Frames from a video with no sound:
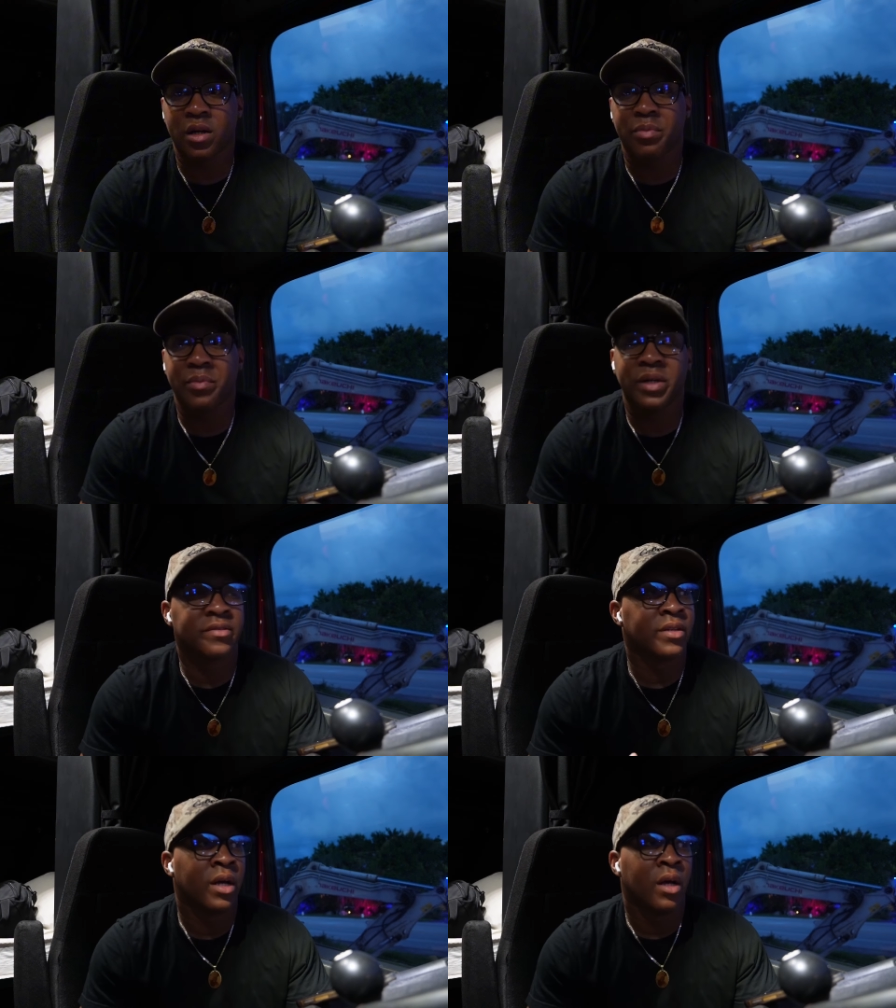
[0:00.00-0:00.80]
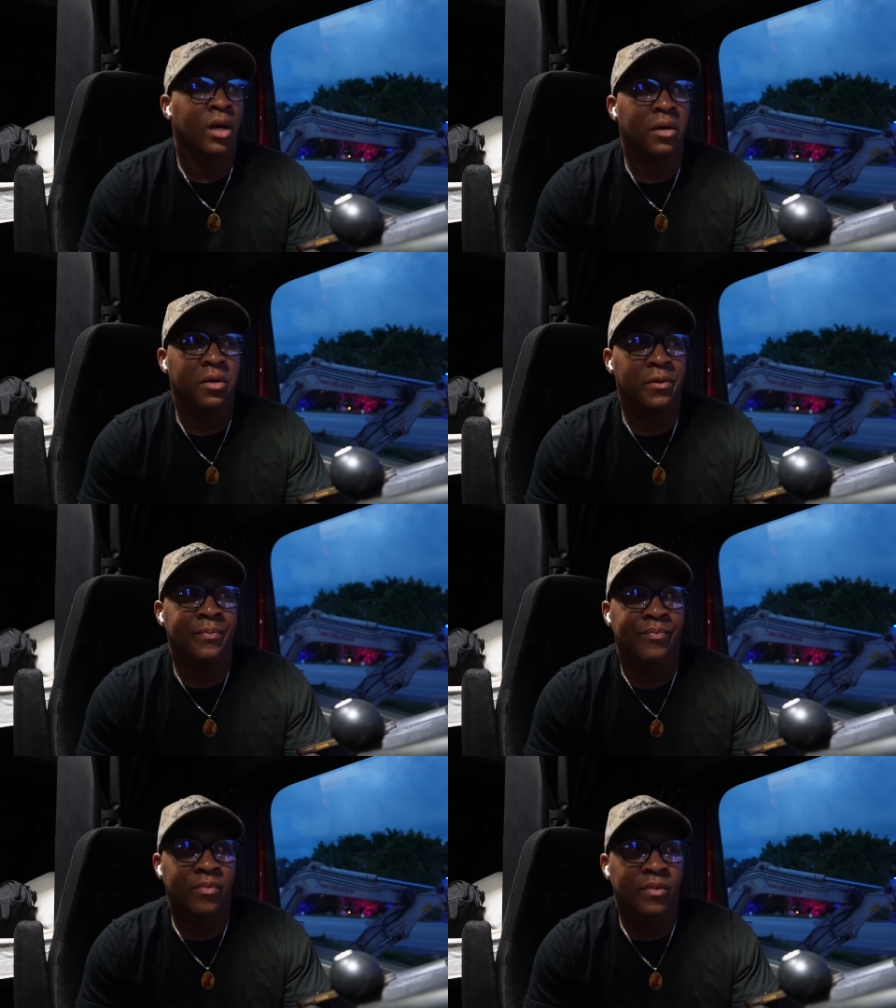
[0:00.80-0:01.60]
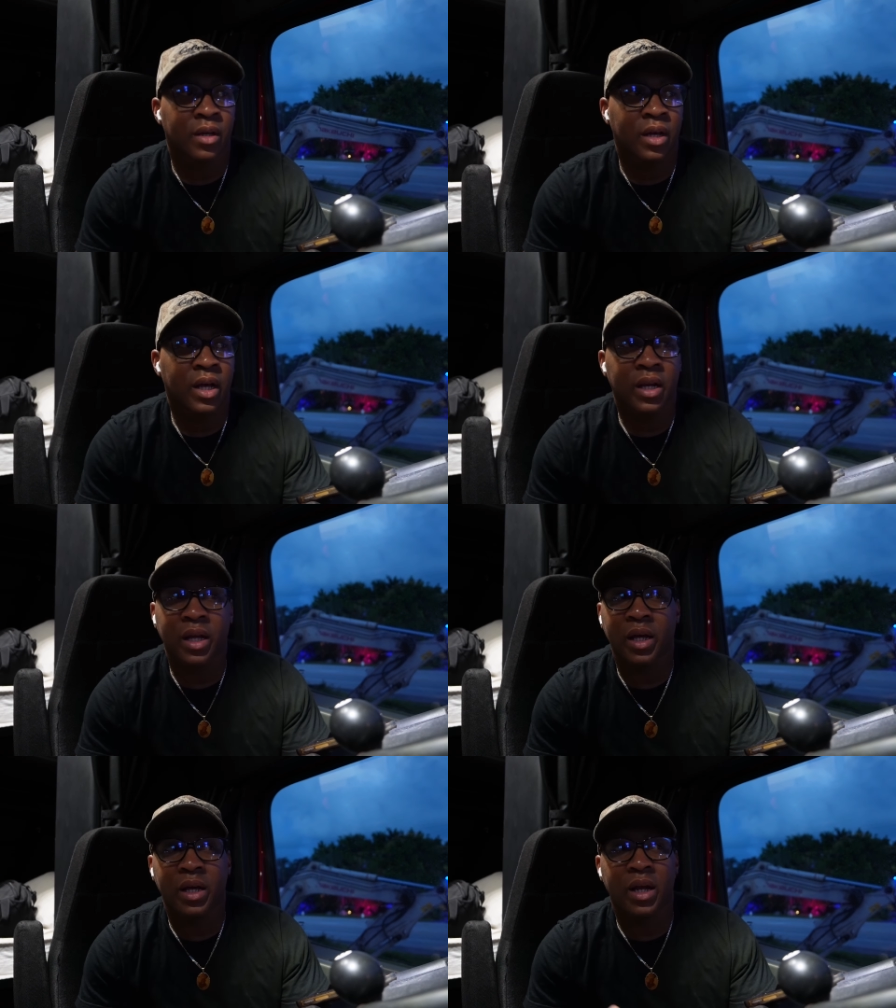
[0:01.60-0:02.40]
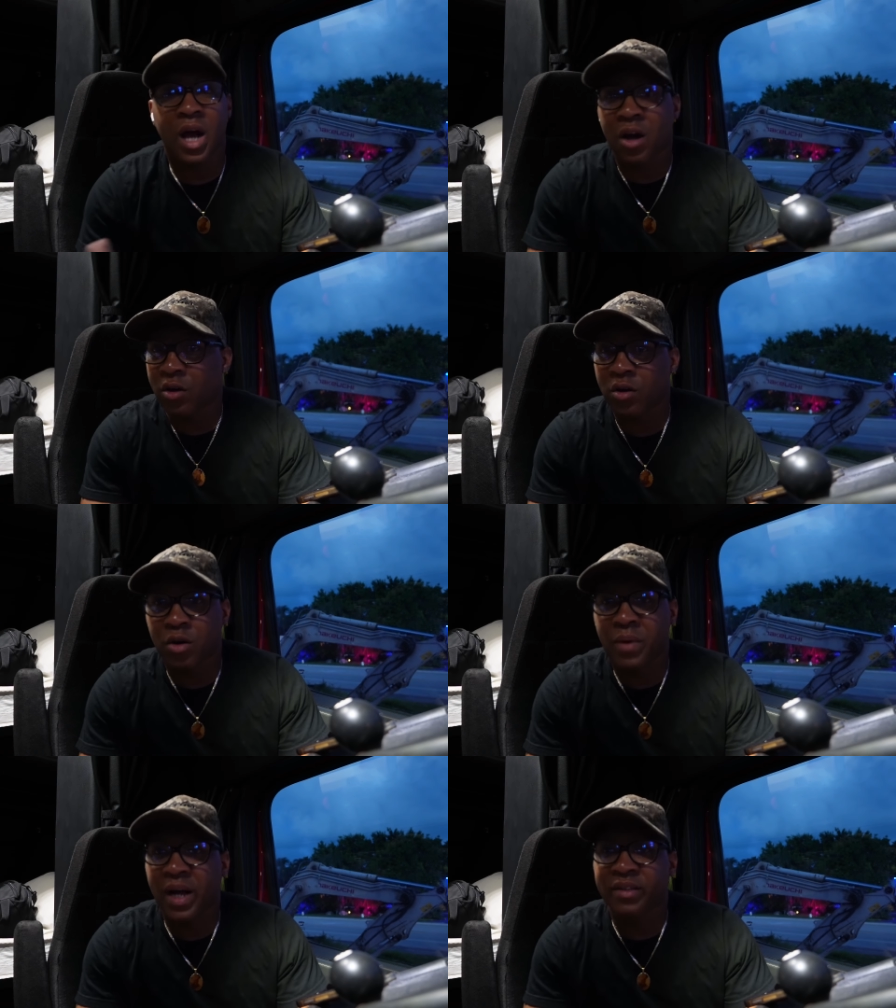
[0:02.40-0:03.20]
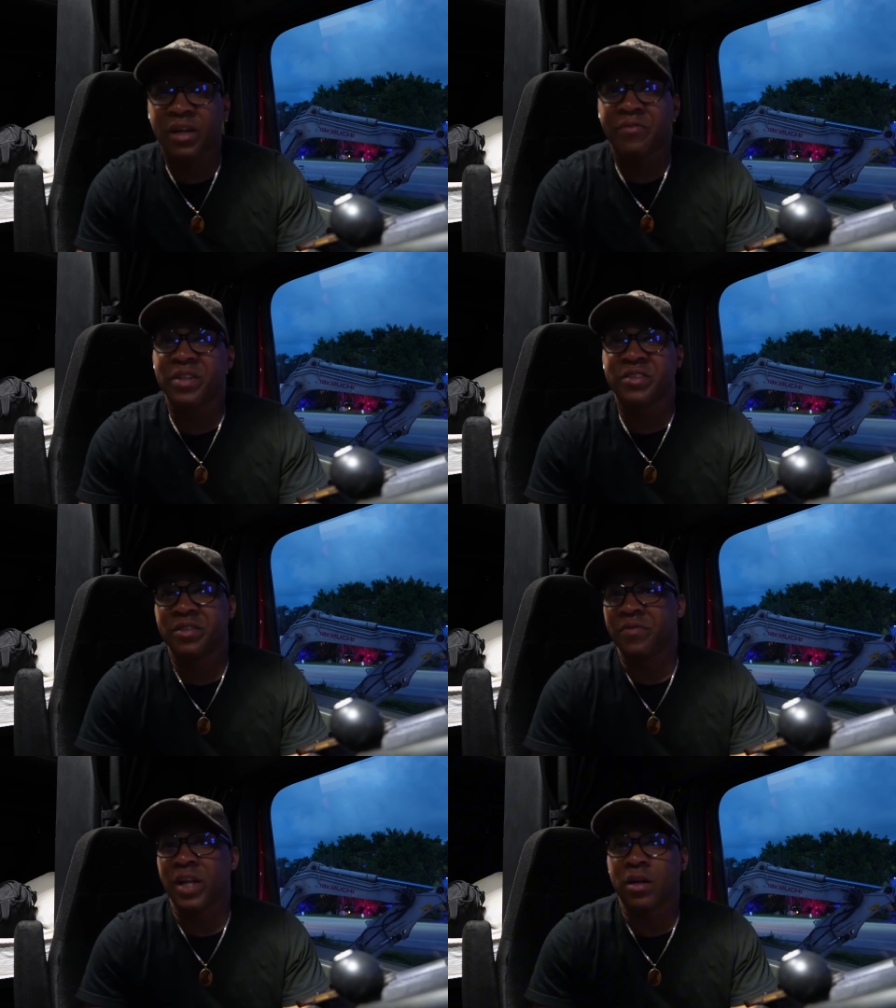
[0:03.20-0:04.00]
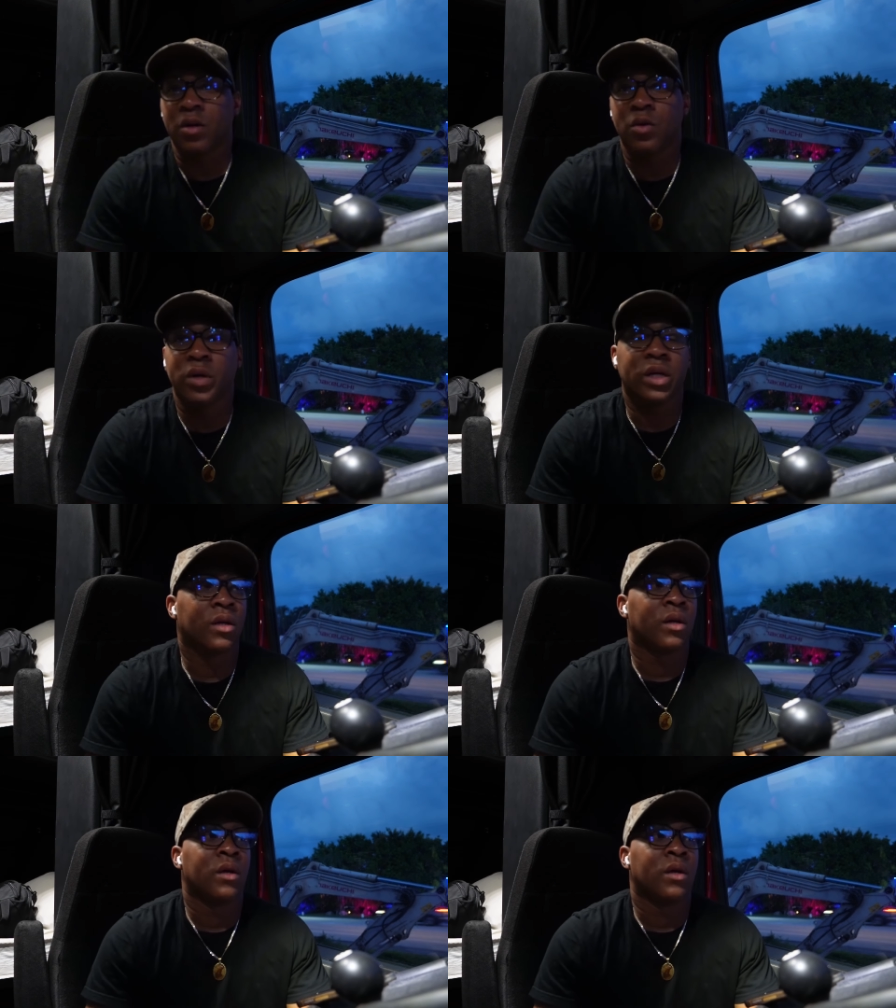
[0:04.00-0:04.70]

a couple months. And then I'll go home after I finish them for like a whole week.